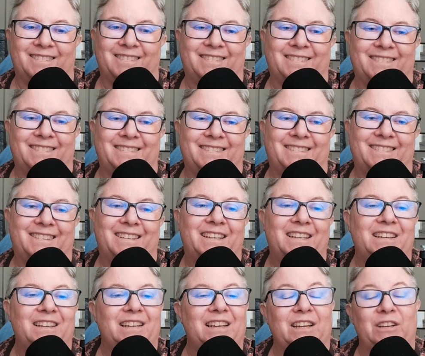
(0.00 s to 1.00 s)

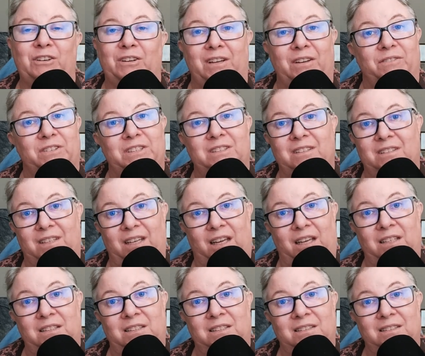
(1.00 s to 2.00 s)
Can you give us a
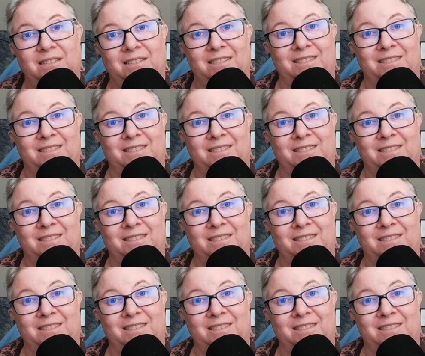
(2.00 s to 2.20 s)
date?